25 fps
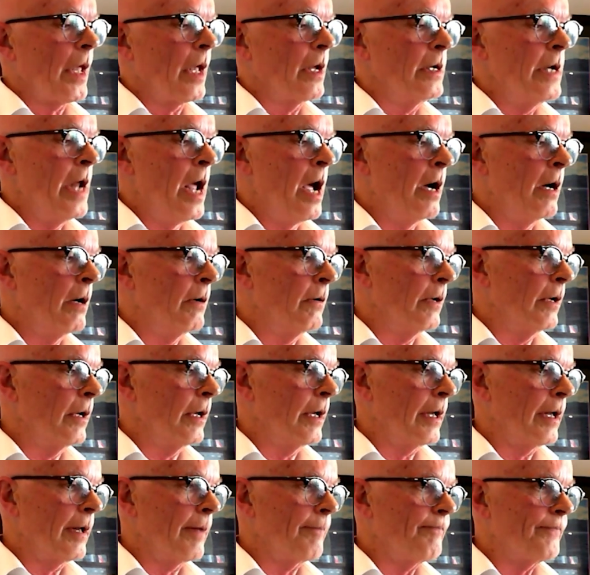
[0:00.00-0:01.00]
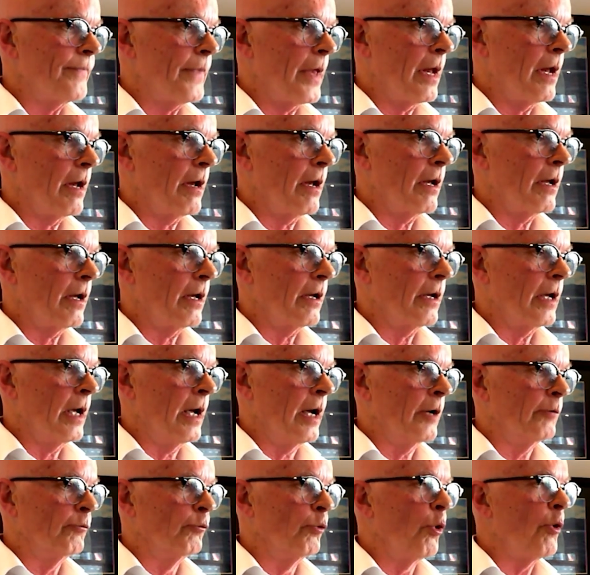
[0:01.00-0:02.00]
Now,
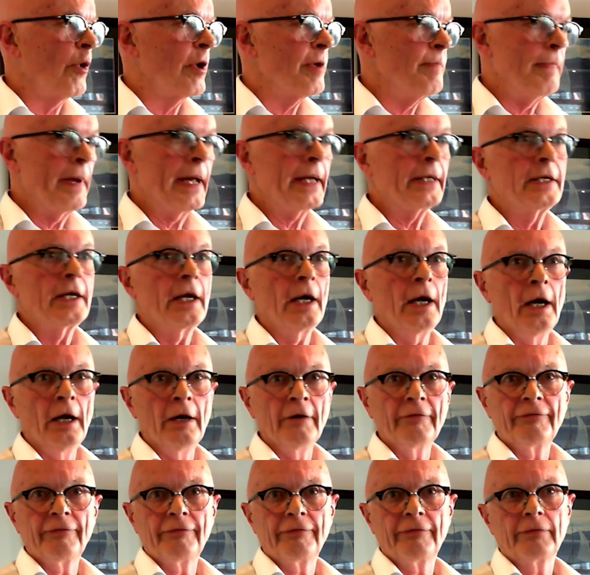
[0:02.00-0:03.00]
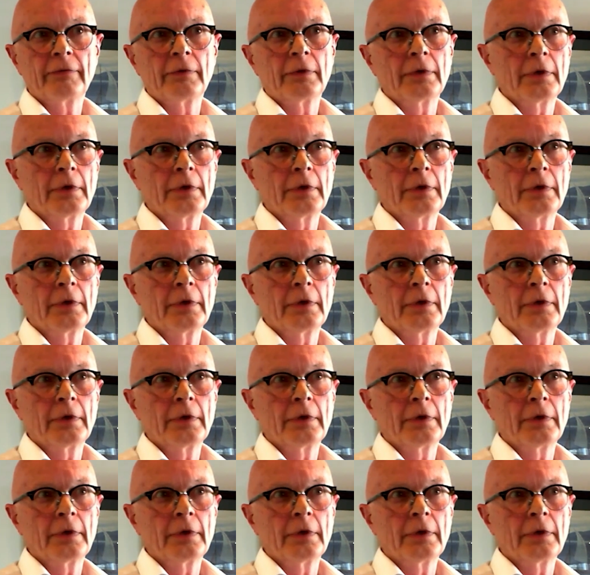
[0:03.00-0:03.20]
Rory Medcalf,